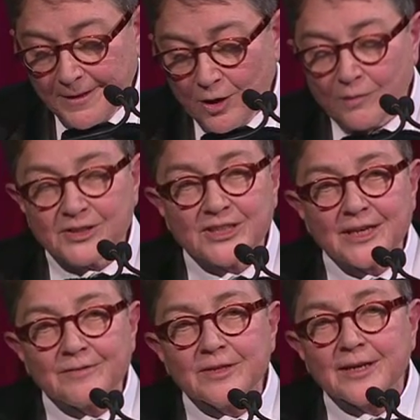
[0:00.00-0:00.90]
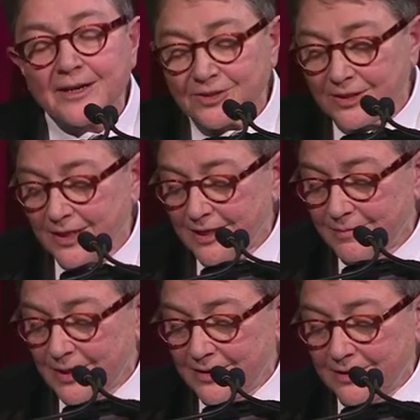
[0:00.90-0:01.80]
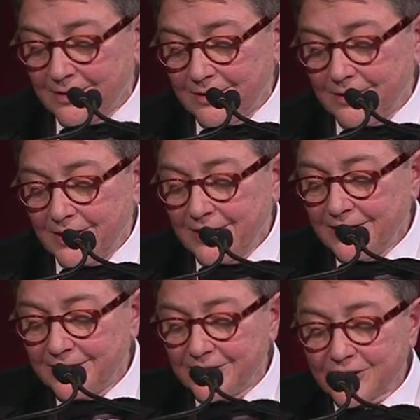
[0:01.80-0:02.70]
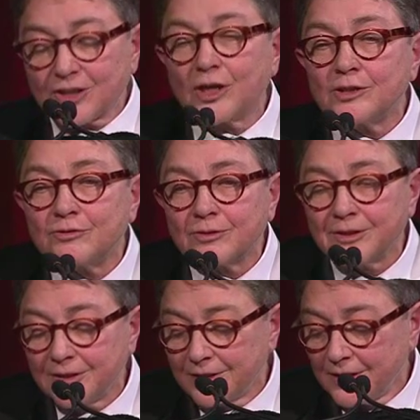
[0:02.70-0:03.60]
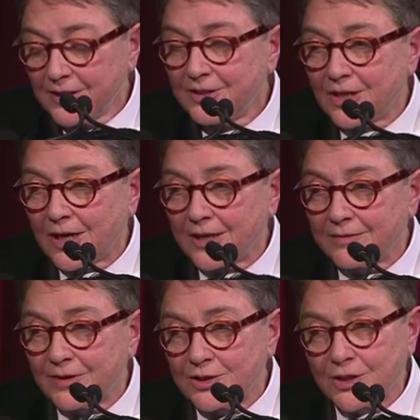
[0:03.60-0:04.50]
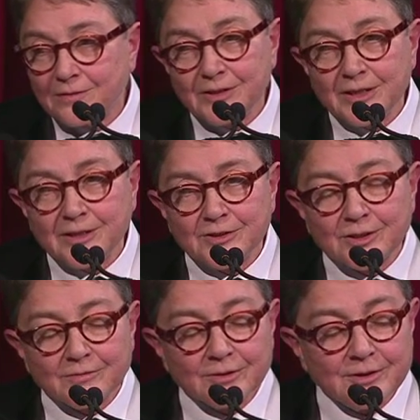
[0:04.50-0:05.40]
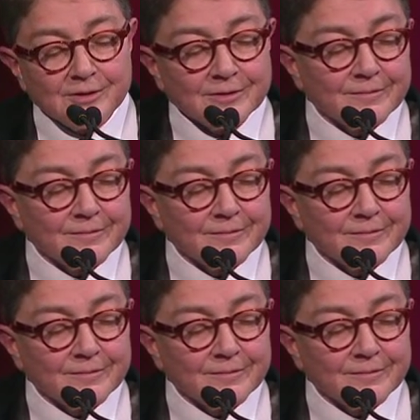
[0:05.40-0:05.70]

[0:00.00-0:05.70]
Over 7,000 gay men in this country die of HIV/AIDS every year.